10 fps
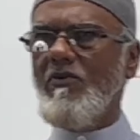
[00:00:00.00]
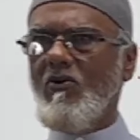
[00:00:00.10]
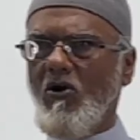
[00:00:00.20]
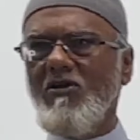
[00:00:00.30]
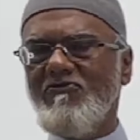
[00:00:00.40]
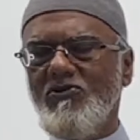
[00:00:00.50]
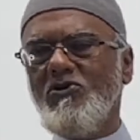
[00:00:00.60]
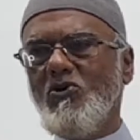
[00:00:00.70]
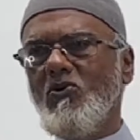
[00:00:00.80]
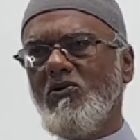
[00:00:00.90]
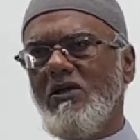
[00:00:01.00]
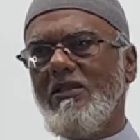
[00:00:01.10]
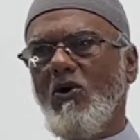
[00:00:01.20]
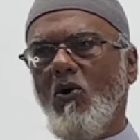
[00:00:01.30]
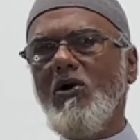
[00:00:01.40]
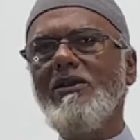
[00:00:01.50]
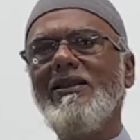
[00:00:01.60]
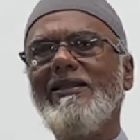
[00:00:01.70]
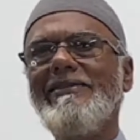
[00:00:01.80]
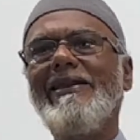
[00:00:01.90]
all of you know that all
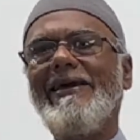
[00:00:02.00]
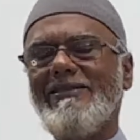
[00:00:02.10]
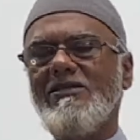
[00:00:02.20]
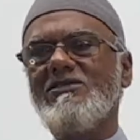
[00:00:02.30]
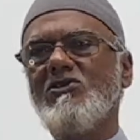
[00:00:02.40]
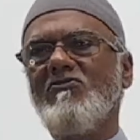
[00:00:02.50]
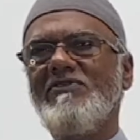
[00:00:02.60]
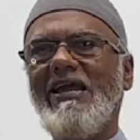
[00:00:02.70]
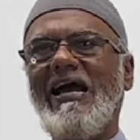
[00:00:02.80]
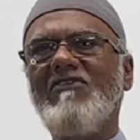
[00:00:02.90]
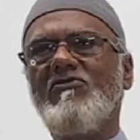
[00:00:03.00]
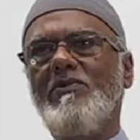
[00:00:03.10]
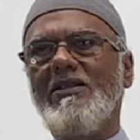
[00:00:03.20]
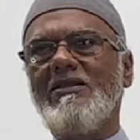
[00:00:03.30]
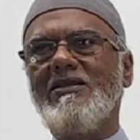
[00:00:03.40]
the letters of the alphabet,